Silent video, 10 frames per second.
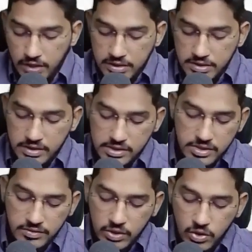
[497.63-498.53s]
This
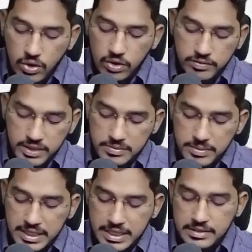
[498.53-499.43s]
risk will always
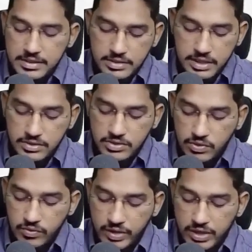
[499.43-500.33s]
be in existence
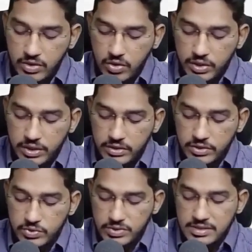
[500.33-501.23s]
when auditor
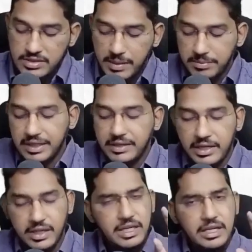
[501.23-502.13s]
uses sampling
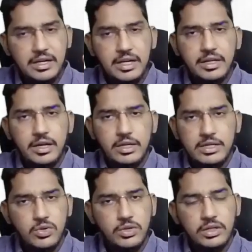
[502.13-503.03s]
technique in conducting
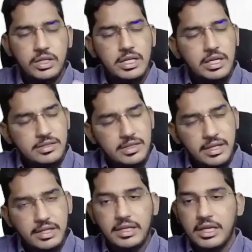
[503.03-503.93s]
his audit. See,
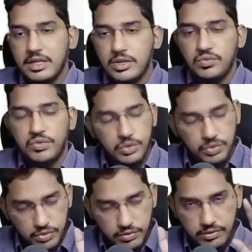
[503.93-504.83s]
any technique you
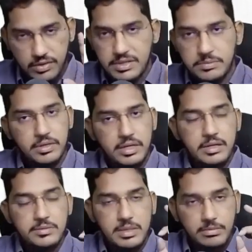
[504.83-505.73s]
follow simple
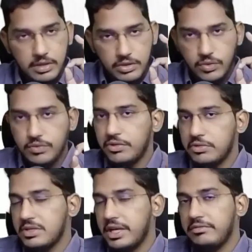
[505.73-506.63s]
random sampling, you
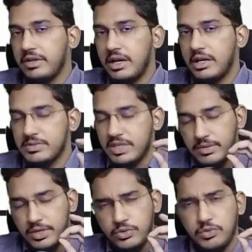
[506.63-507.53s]
follow stratified random
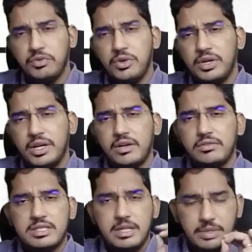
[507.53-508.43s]
sampling, you follow
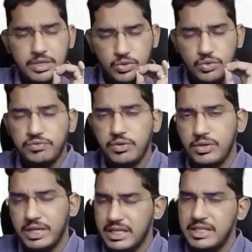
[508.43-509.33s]
interval sampling, you
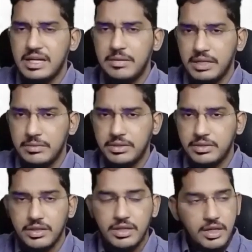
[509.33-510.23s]
follow any sampling
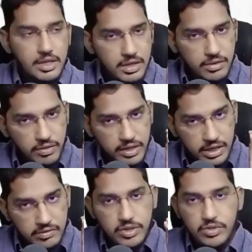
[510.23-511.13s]
method.
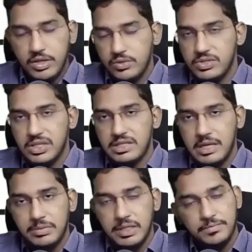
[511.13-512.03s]
Whenever you are using
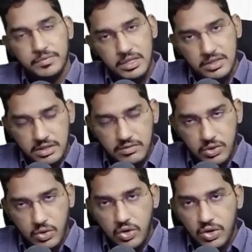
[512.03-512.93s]
sampling, there will
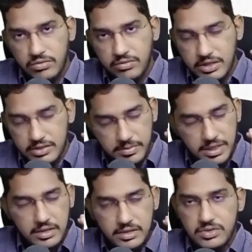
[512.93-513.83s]
always
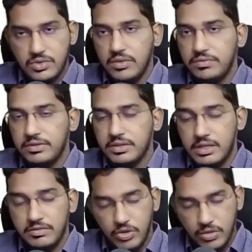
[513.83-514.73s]
be
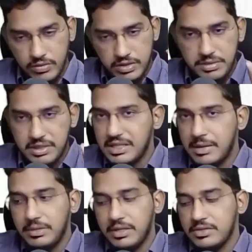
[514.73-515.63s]
the
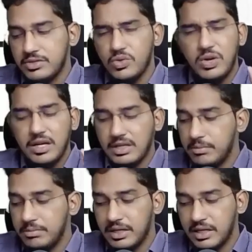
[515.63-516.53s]
sampling risk. You can't
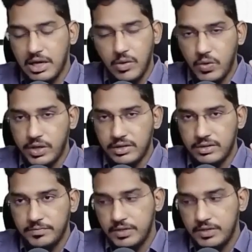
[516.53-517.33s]
completely avoid it.